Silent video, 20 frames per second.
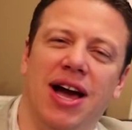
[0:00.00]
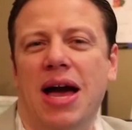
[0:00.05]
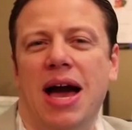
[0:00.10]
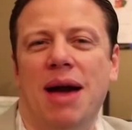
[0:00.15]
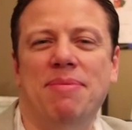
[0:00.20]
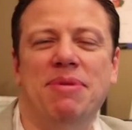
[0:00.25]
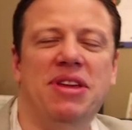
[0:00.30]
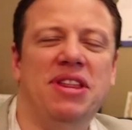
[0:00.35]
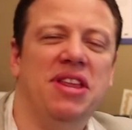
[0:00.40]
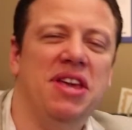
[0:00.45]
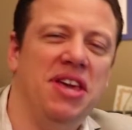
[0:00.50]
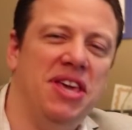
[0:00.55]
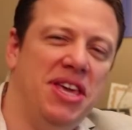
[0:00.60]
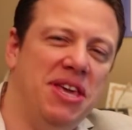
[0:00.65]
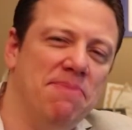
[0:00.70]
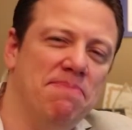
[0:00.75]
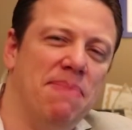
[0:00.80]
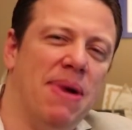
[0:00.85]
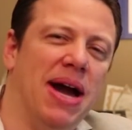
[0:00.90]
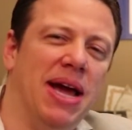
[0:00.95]
I mean,
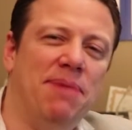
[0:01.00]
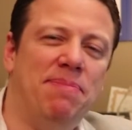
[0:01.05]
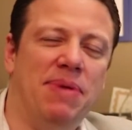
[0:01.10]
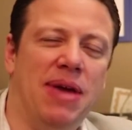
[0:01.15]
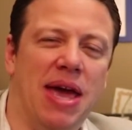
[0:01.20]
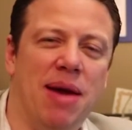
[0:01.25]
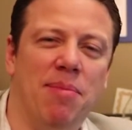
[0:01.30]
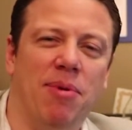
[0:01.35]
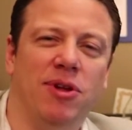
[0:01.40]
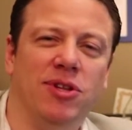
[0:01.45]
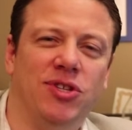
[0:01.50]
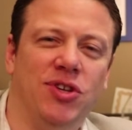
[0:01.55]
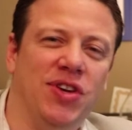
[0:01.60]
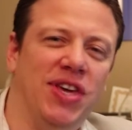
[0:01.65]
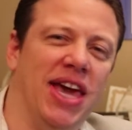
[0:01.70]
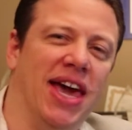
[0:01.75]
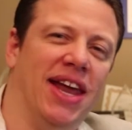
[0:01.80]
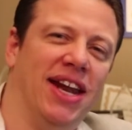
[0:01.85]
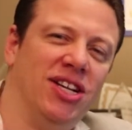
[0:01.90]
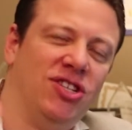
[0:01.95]
he might be able to
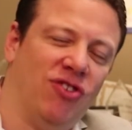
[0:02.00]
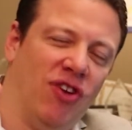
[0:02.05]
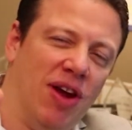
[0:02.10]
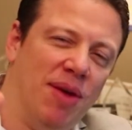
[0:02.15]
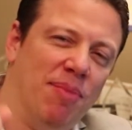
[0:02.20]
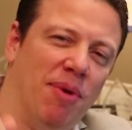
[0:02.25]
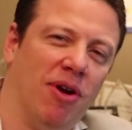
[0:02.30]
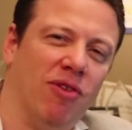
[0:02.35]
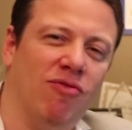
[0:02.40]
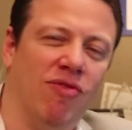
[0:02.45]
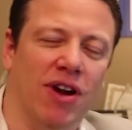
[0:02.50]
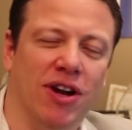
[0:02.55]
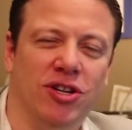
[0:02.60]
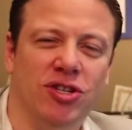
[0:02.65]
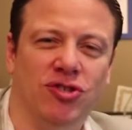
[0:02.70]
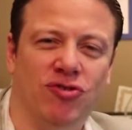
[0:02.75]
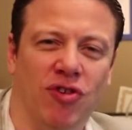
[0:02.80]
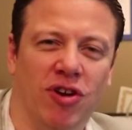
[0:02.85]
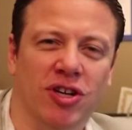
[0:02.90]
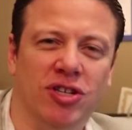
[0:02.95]
get a trademark
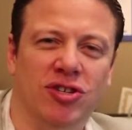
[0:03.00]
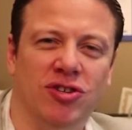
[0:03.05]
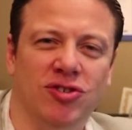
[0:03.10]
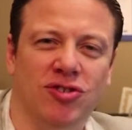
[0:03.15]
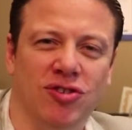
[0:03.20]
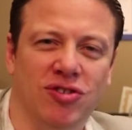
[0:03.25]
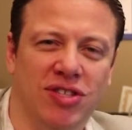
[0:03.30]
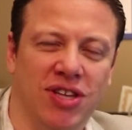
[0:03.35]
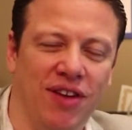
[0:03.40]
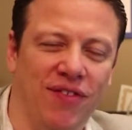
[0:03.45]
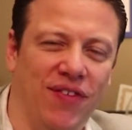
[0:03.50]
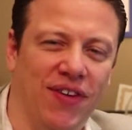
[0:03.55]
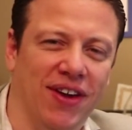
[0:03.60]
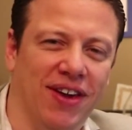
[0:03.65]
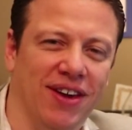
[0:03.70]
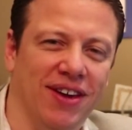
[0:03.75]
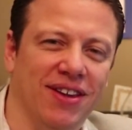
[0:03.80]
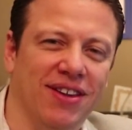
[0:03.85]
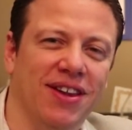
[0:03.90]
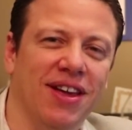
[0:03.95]
registration
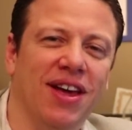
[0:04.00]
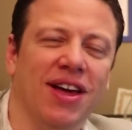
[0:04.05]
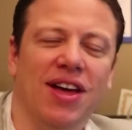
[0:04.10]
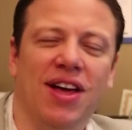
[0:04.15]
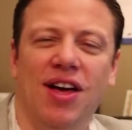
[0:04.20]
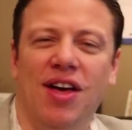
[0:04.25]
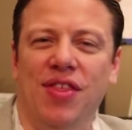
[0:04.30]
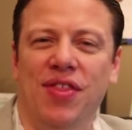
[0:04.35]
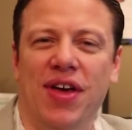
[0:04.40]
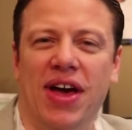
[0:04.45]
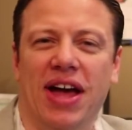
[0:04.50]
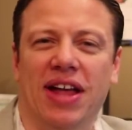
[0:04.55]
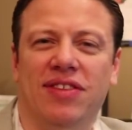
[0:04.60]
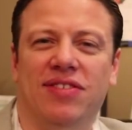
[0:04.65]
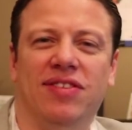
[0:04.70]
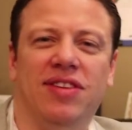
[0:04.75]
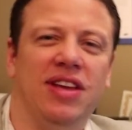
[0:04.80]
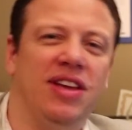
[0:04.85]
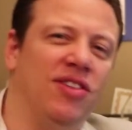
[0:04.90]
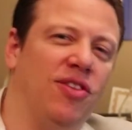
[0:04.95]
certificate
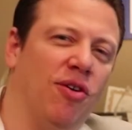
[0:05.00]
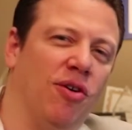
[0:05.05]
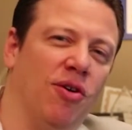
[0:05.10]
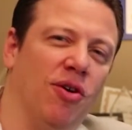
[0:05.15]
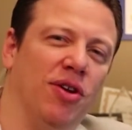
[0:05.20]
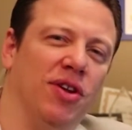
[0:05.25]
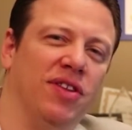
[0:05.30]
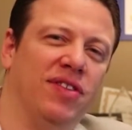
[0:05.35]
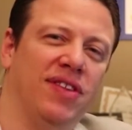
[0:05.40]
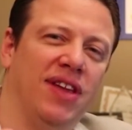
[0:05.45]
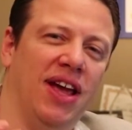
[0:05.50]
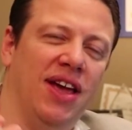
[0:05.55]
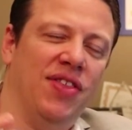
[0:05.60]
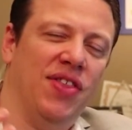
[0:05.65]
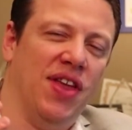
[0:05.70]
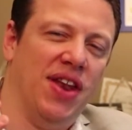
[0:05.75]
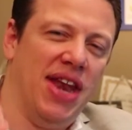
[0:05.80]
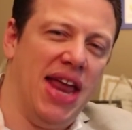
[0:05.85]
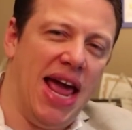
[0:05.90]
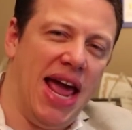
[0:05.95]
that's either gonna say
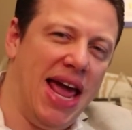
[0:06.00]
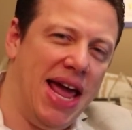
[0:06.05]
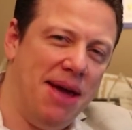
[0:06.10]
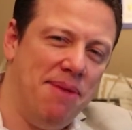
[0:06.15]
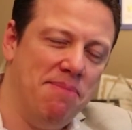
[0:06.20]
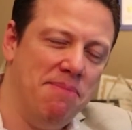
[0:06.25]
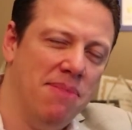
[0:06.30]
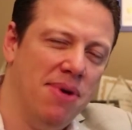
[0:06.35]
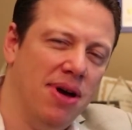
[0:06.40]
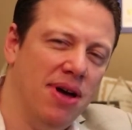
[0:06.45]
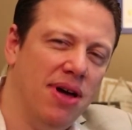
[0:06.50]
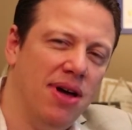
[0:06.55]
the name